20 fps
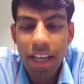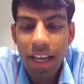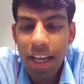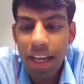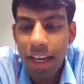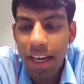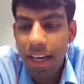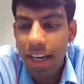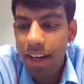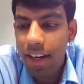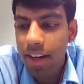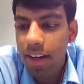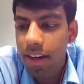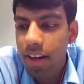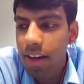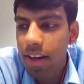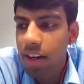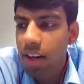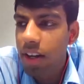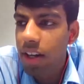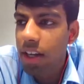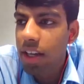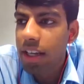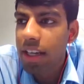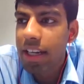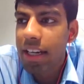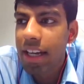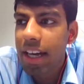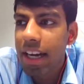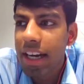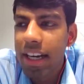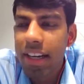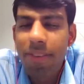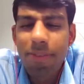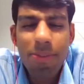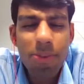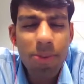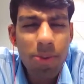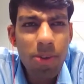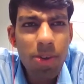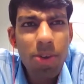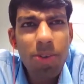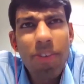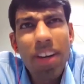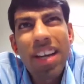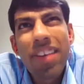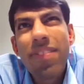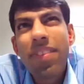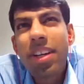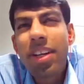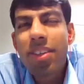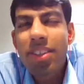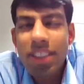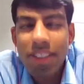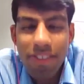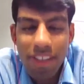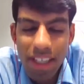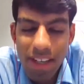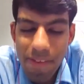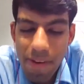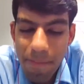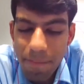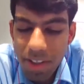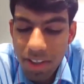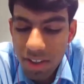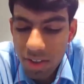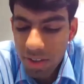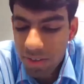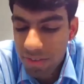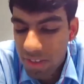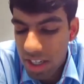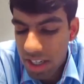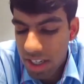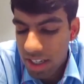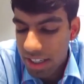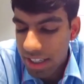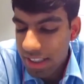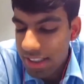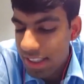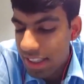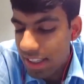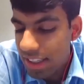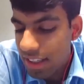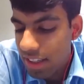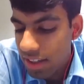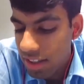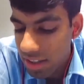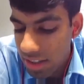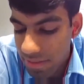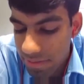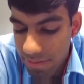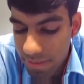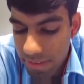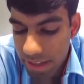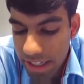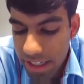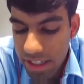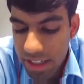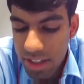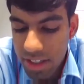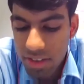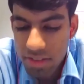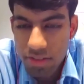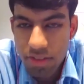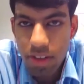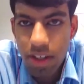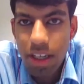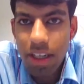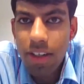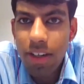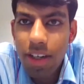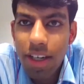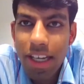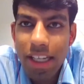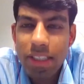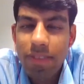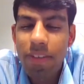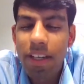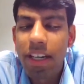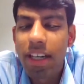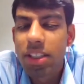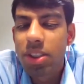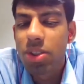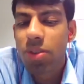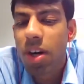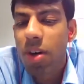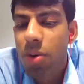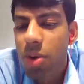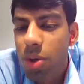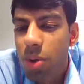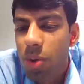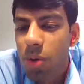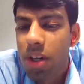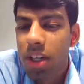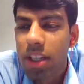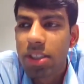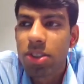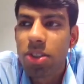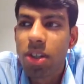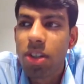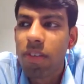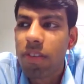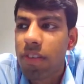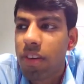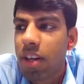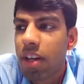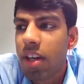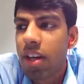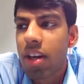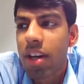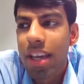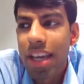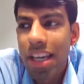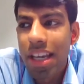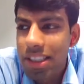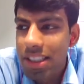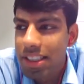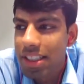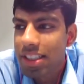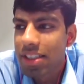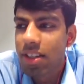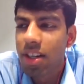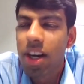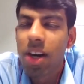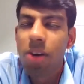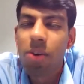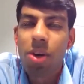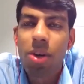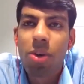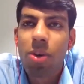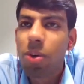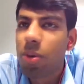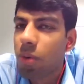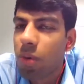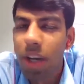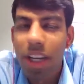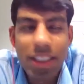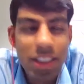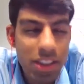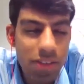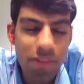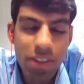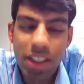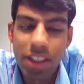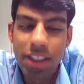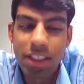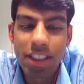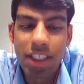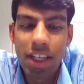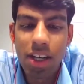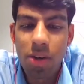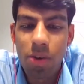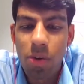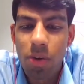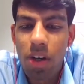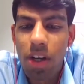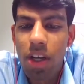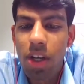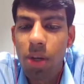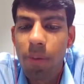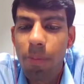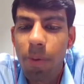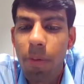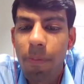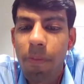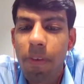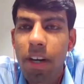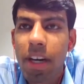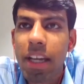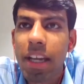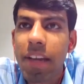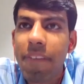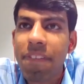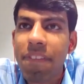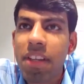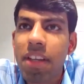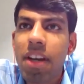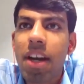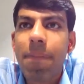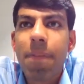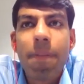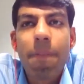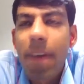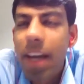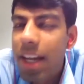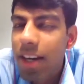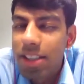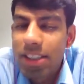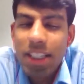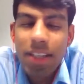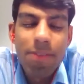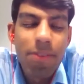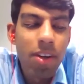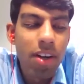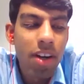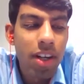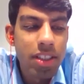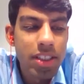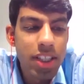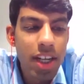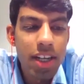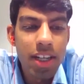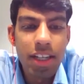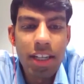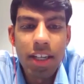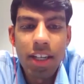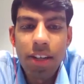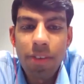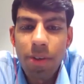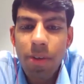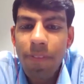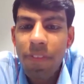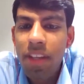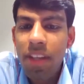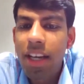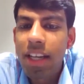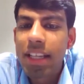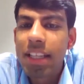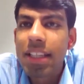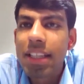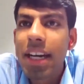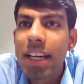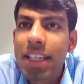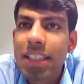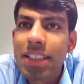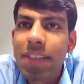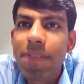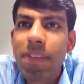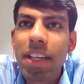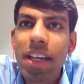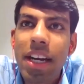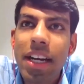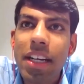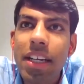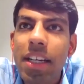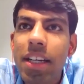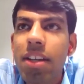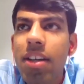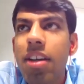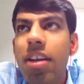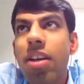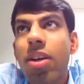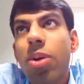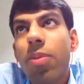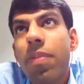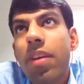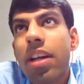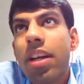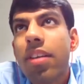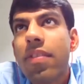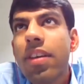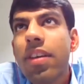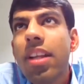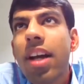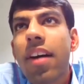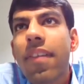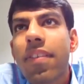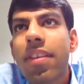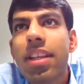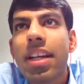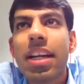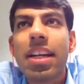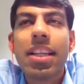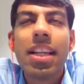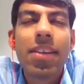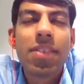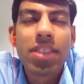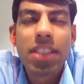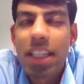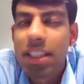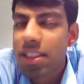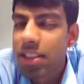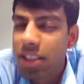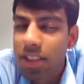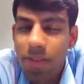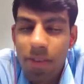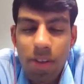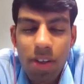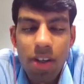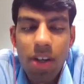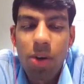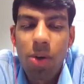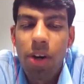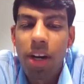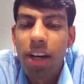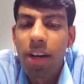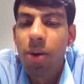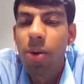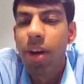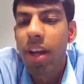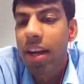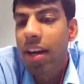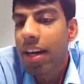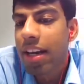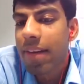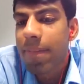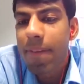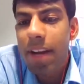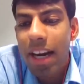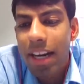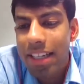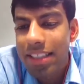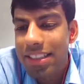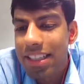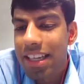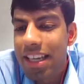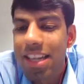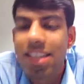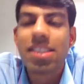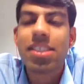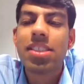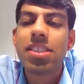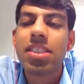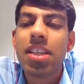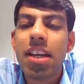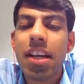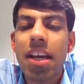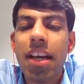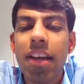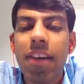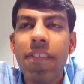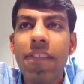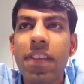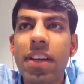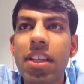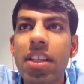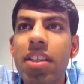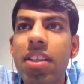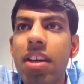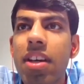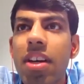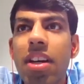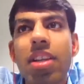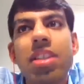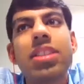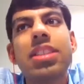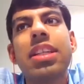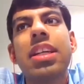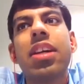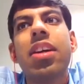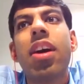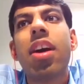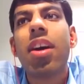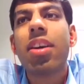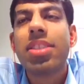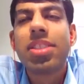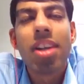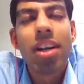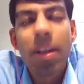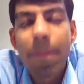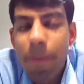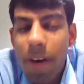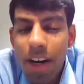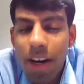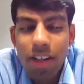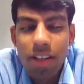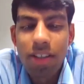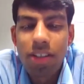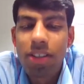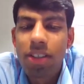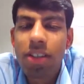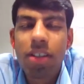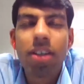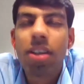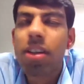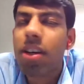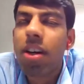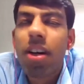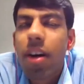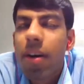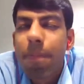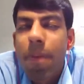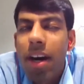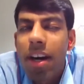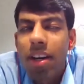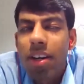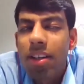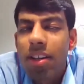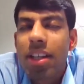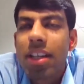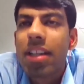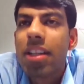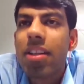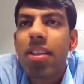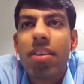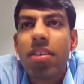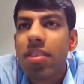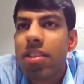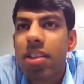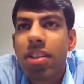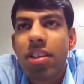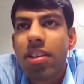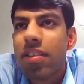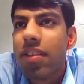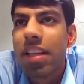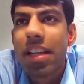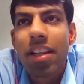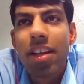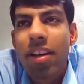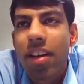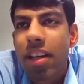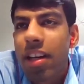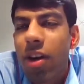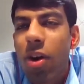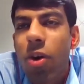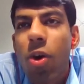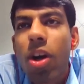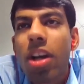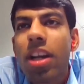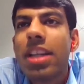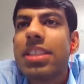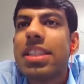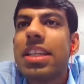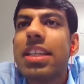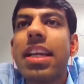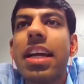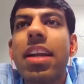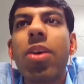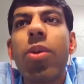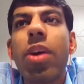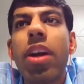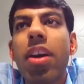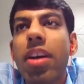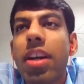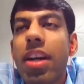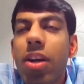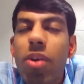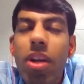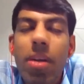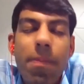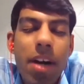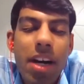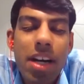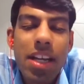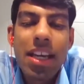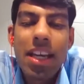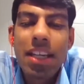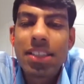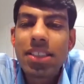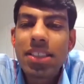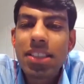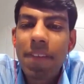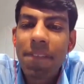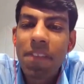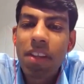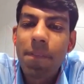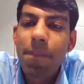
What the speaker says: And it had 4 to 5 videos, if I remember, of 1 hour each, and it well clearly explained as to how to go ahead and solve cases and how do you do guesstimates and how you properly prepare yourself for a consult interview. I think that is something I did to begin with. After that, there was like just going ahead and practicing cases with, say, a consult partner a partner in your college, and then going out and doing buddy cases.